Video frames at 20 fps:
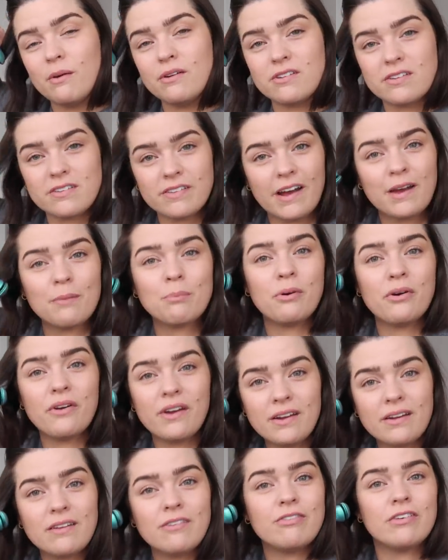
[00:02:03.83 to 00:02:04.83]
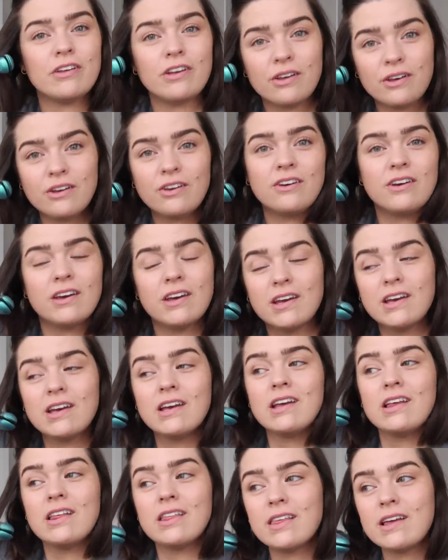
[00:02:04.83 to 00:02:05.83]
We're just like putting a few
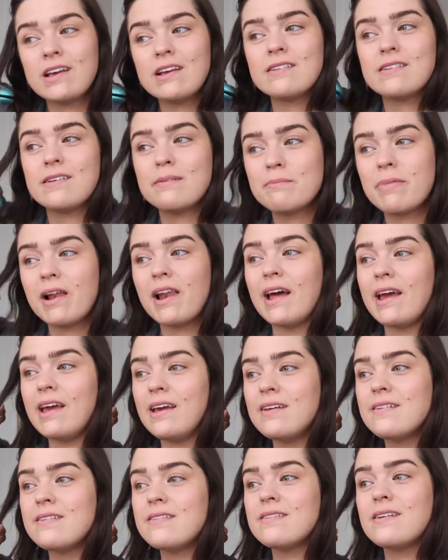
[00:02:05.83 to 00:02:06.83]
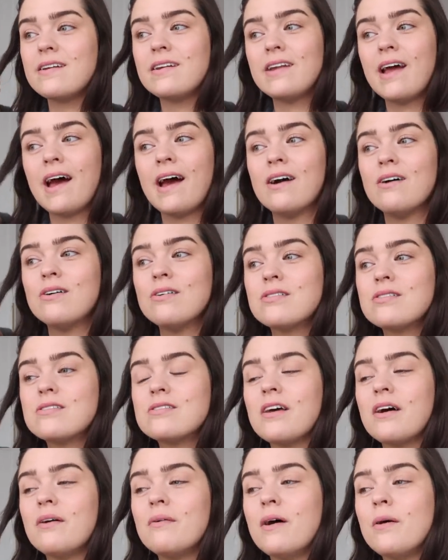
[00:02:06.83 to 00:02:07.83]
things in place now.
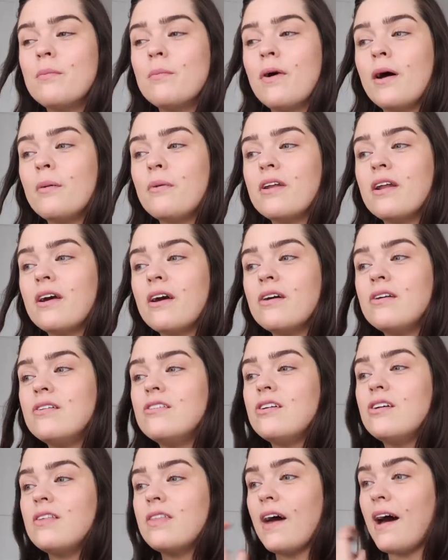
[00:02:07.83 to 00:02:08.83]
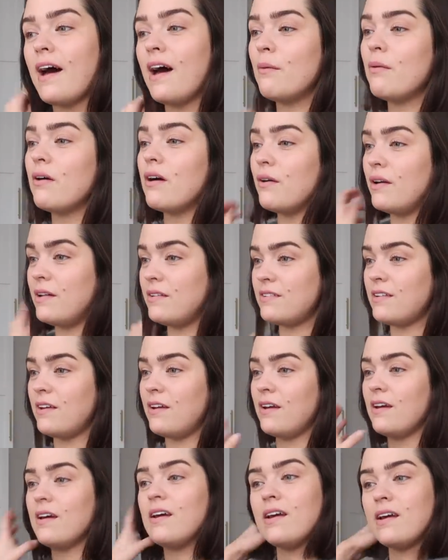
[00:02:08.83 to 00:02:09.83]
So I'm gonna go do that. We're going
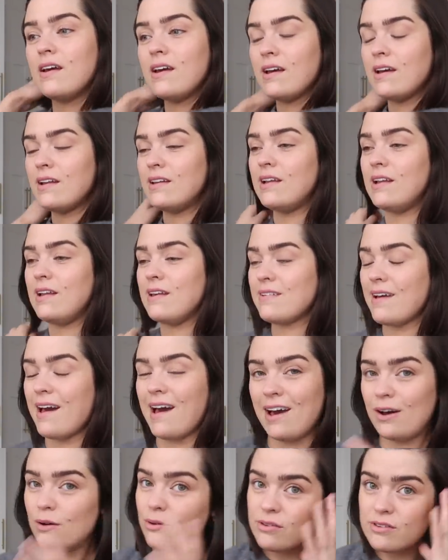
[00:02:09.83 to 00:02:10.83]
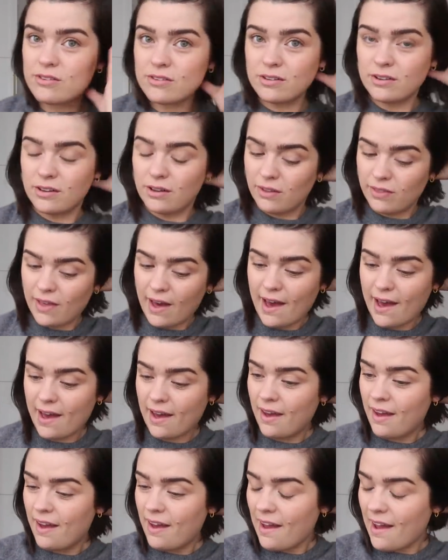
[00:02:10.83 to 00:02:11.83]
to Lily's house to do
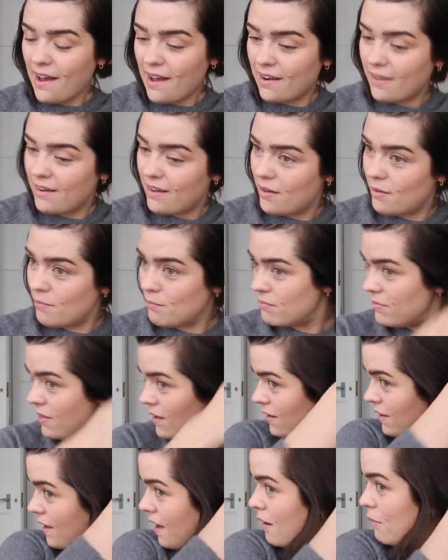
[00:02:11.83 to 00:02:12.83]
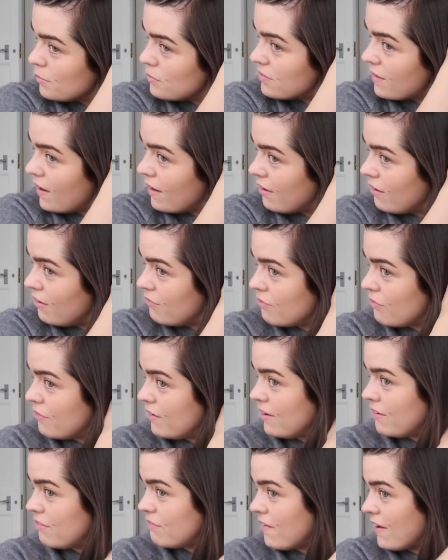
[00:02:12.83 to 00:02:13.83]
that. And then yeah, I'm staying over
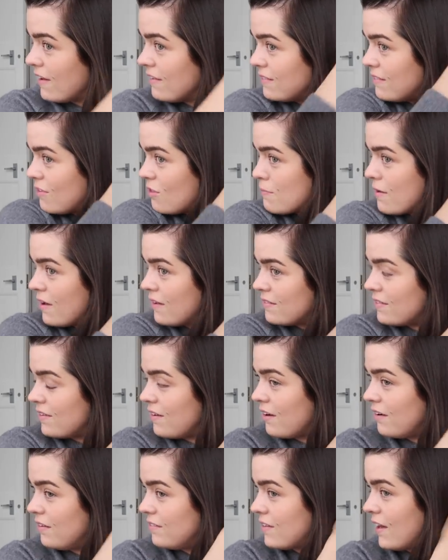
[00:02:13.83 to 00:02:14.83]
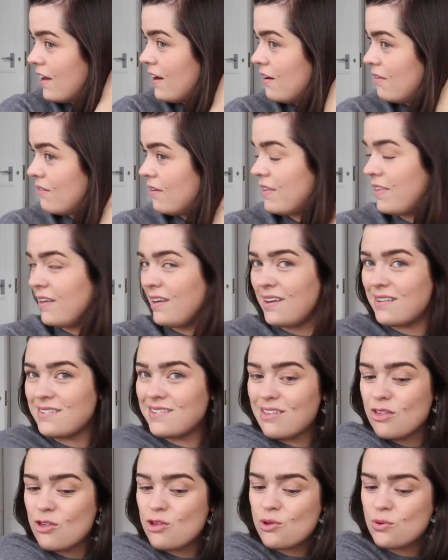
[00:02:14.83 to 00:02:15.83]
in a fancy schmancy hotel. I think
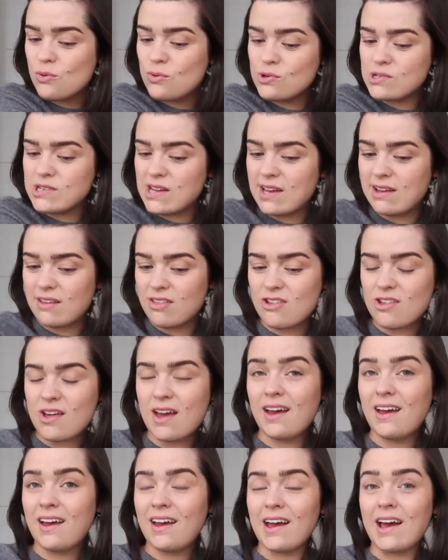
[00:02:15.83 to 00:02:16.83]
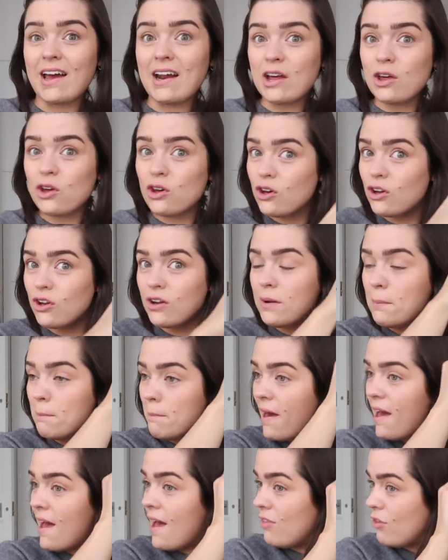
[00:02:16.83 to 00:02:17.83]
it's in Shoreditch. And I couldn't
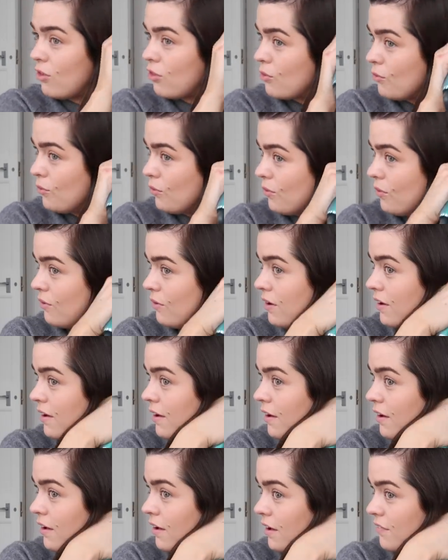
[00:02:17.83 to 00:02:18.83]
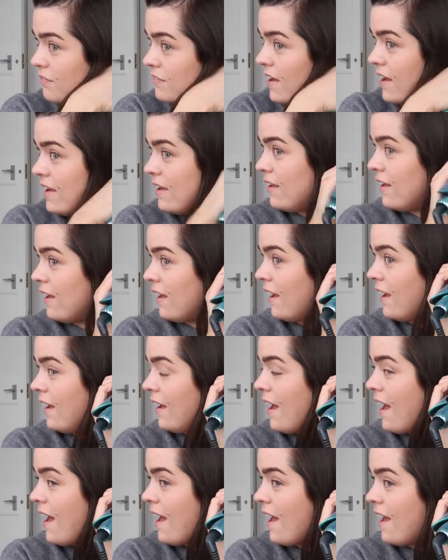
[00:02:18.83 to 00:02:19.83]
bear the thought of
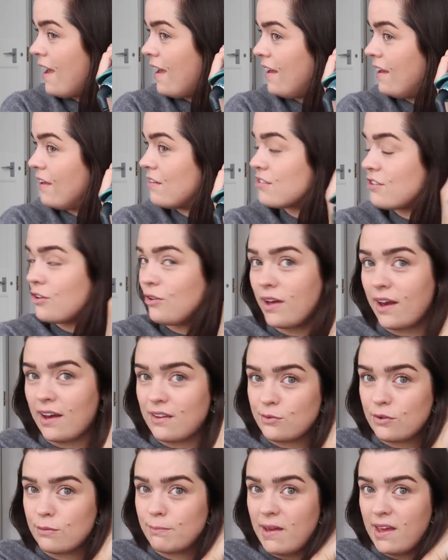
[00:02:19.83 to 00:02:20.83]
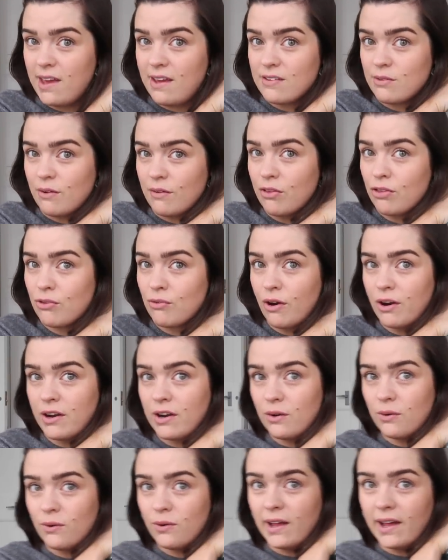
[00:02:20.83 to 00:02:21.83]
taking a suitcase with me. So I've thrown
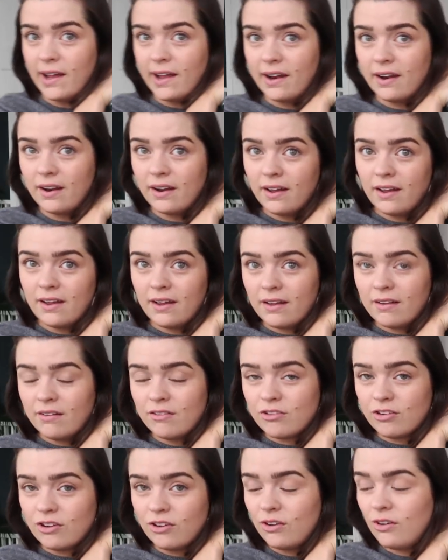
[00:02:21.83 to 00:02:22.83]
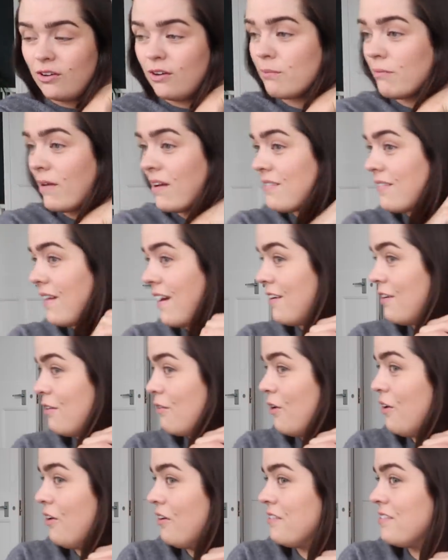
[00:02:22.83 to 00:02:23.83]
it all in to my Saint
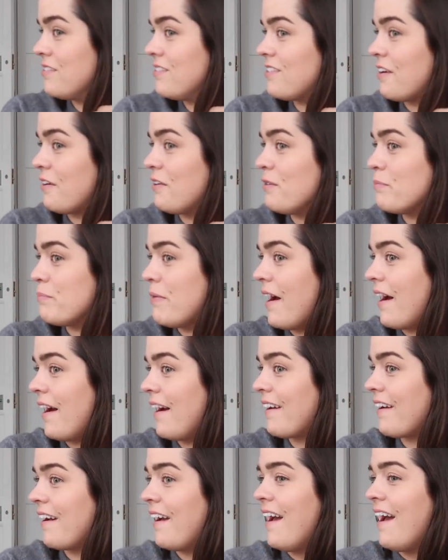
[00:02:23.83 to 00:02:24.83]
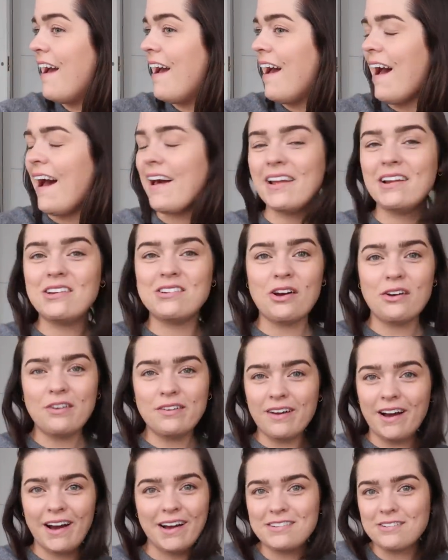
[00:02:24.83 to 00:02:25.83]
Laurent tote bag. And I
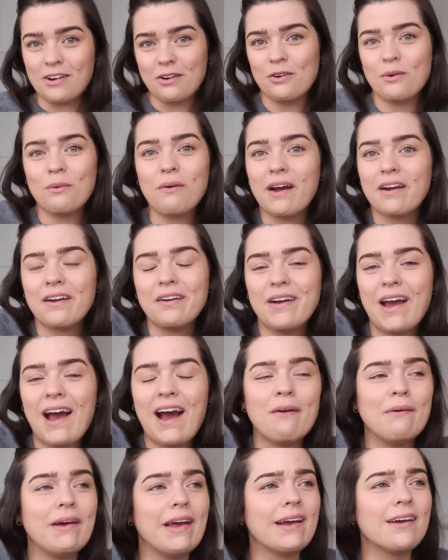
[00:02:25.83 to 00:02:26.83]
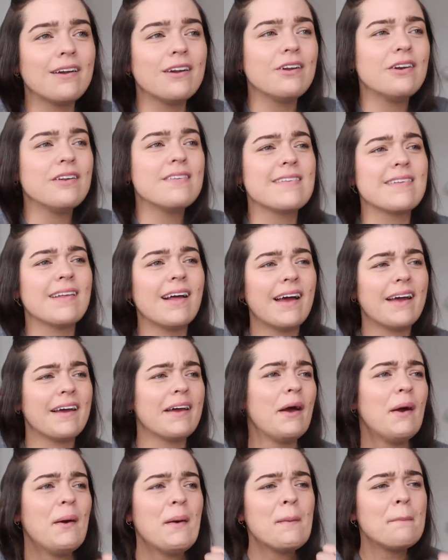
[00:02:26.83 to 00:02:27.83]
don't quite know how it includes
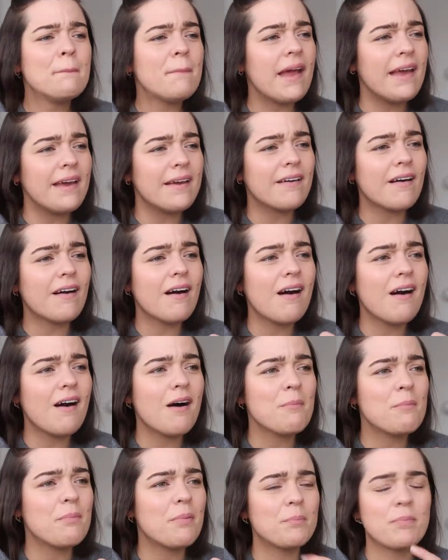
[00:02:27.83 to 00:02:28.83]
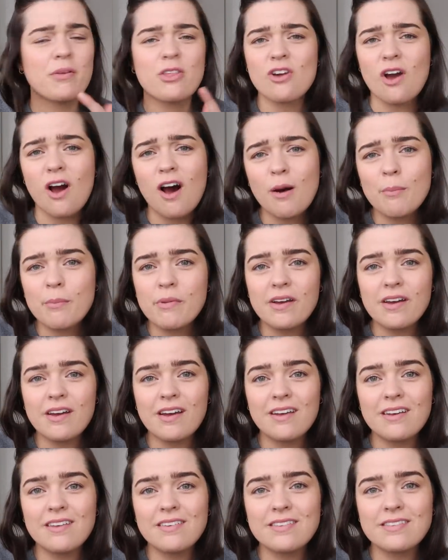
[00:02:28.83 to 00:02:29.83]
like makeup,
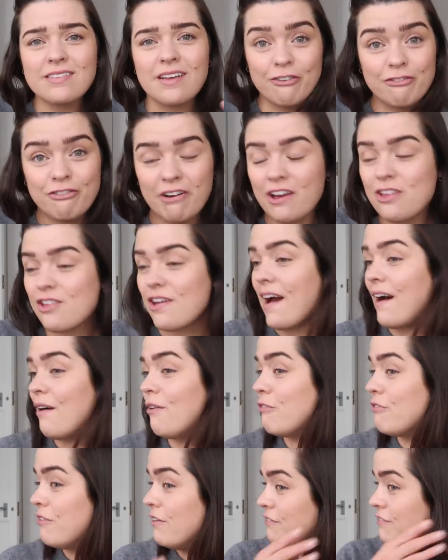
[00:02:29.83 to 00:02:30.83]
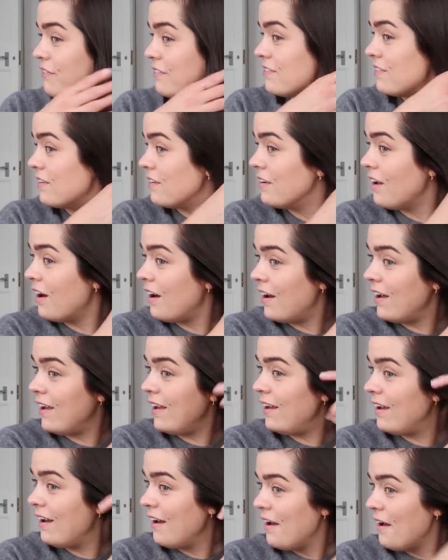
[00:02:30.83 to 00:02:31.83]
pajamas, a fresh outfit for
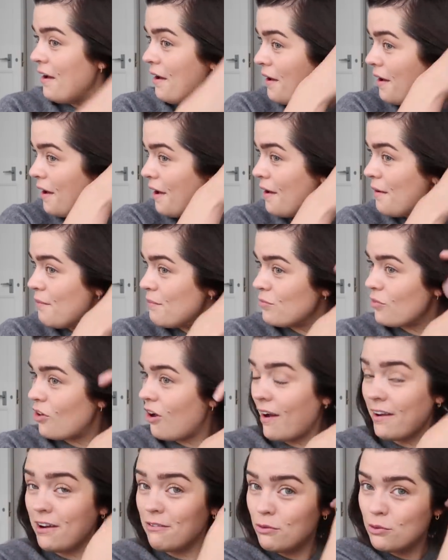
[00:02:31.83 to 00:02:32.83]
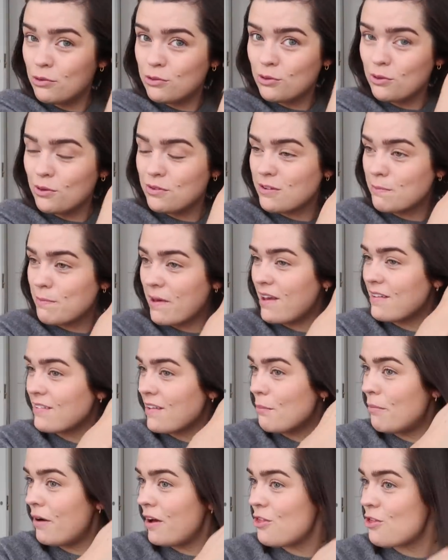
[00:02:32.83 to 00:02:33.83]
tonight, kind of all sorts of bits.
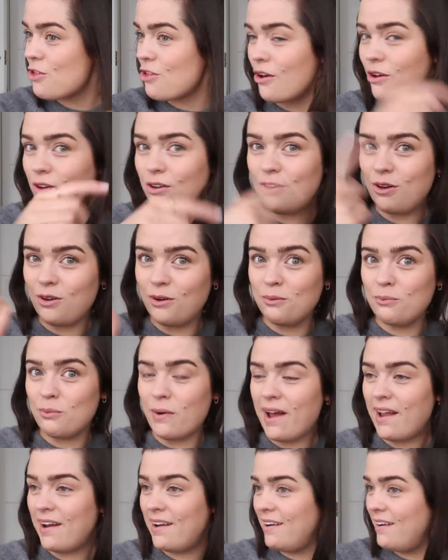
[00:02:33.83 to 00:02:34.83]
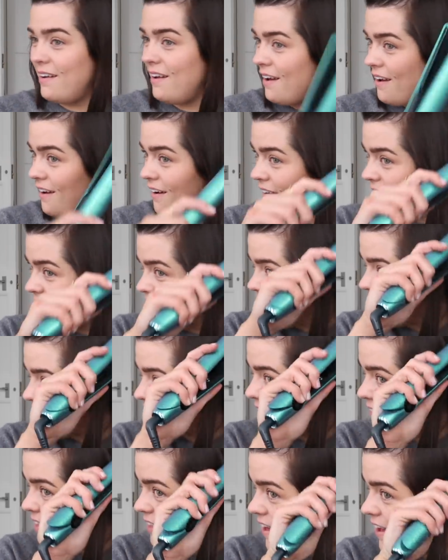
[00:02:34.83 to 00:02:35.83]
I might show you when I
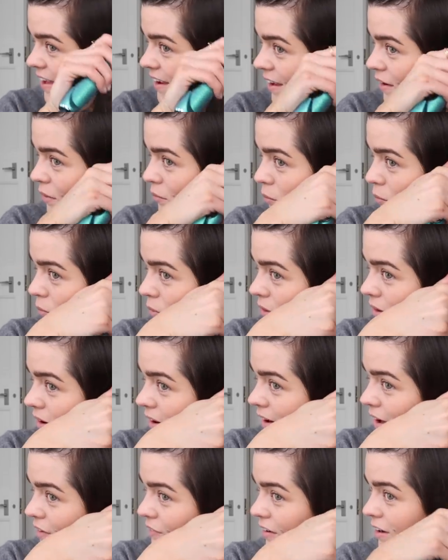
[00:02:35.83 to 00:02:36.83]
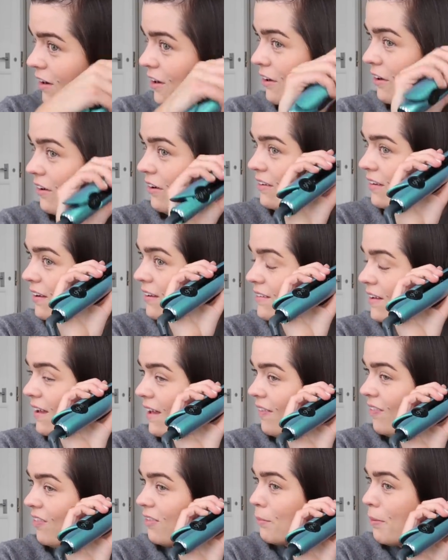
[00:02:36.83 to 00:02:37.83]
get there, like what I've included
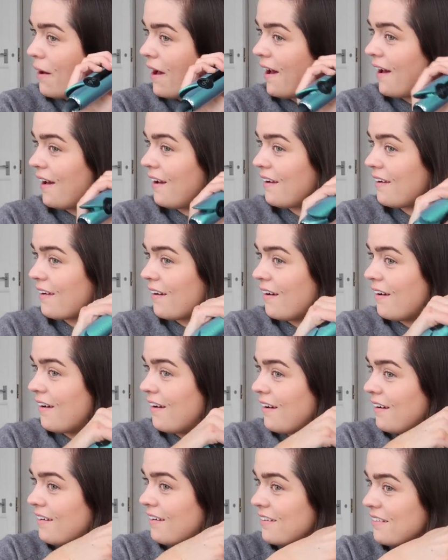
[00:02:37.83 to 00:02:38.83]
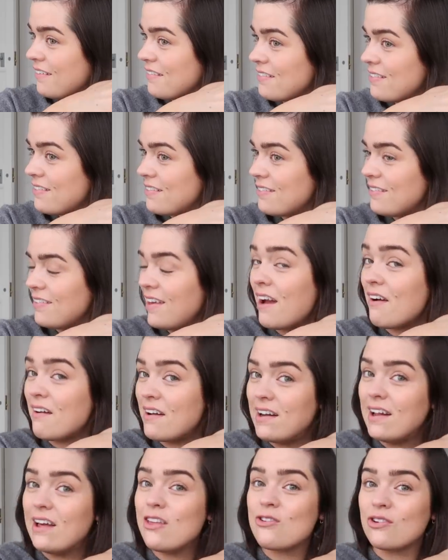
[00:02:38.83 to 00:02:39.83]
in the bag. Cause yeah,
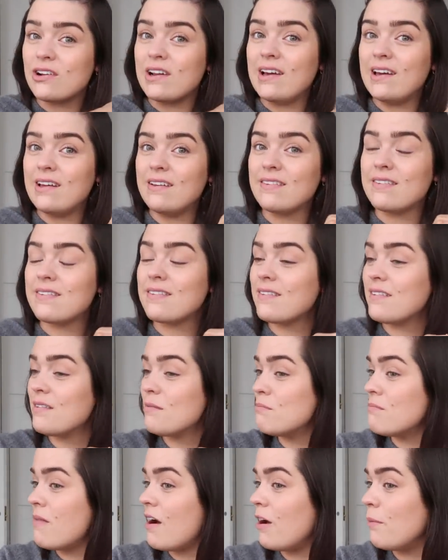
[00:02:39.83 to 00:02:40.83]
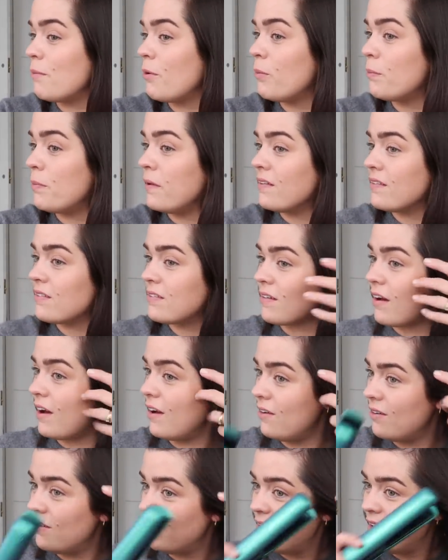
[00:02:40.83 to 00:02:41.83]
it literally is Mary Poppins
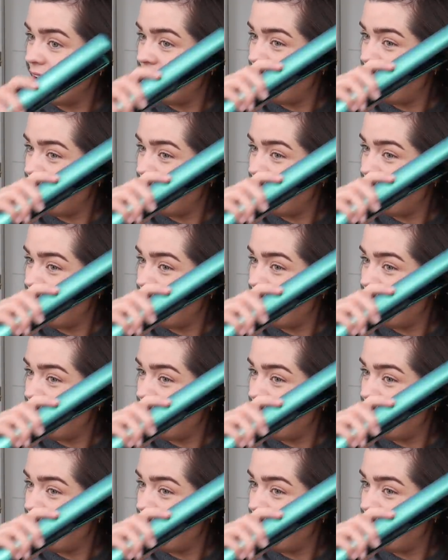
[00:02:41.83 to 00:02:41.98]
style.